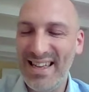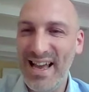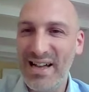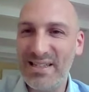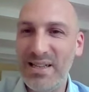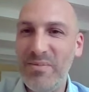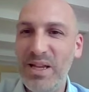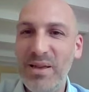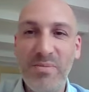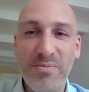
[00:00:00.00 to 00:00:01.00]
yeah, still
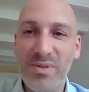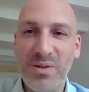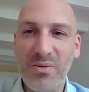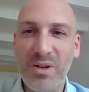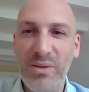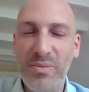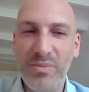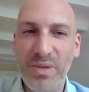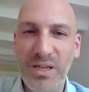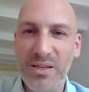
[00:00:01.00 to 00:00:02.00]

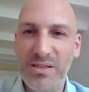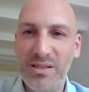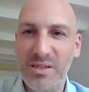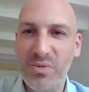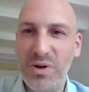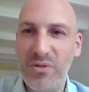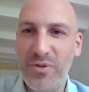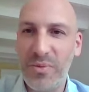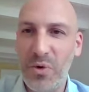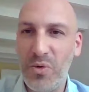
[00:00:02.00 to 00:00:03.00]
many cities work
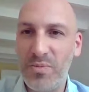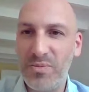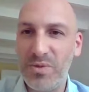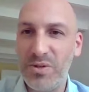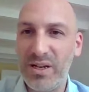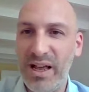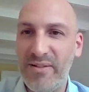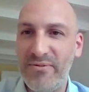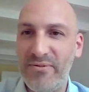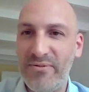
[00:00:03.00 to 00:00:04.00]
from home, do not
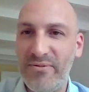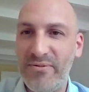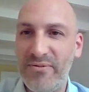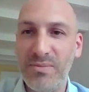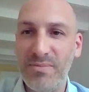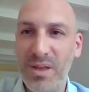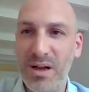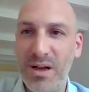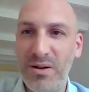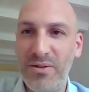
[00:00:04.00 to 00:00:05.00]
have a phone
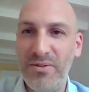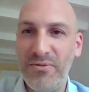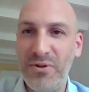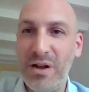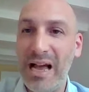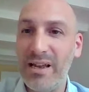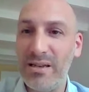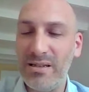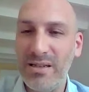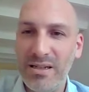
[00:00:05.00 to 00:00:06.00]

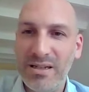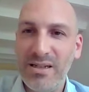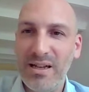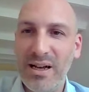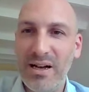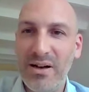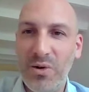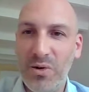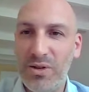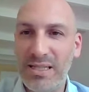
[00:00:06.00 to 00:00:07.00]
line
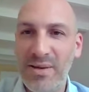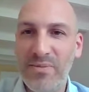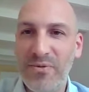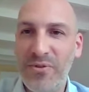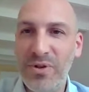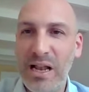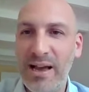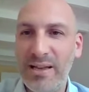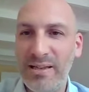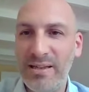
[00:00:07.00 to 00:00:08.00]
or the same phone
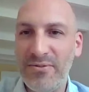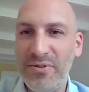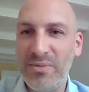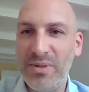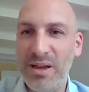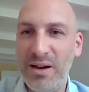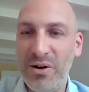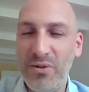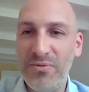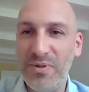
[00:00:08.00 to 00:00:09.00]
line from their
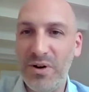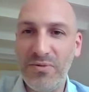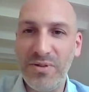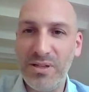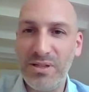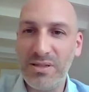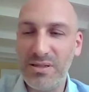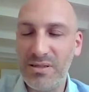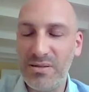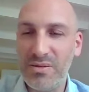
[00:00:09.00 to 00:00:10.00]

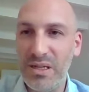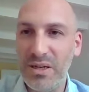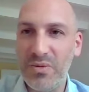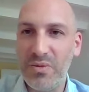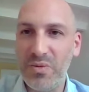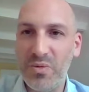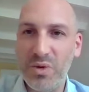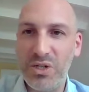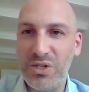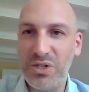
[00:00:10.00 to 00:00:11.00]
office,
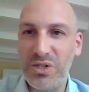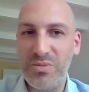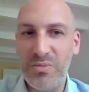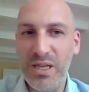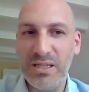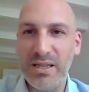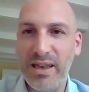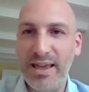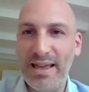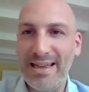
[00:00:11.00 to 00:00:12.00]
which means that
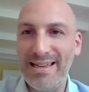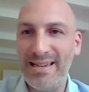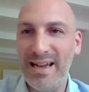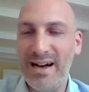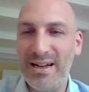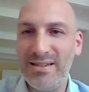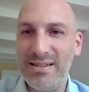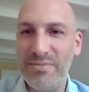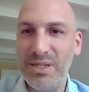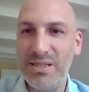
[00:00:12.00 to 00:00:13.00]
they are
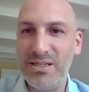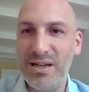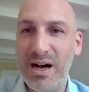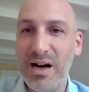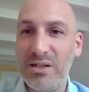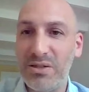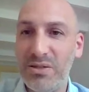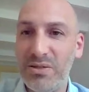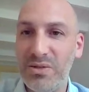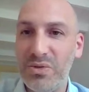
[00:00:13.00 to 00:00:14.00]
a bit hard
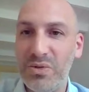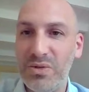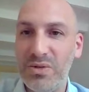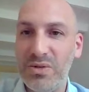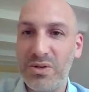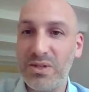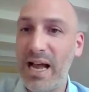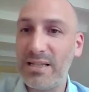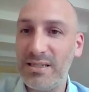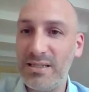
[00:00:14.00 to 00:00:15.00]
to
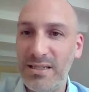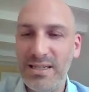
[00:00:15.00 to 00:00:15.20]
contact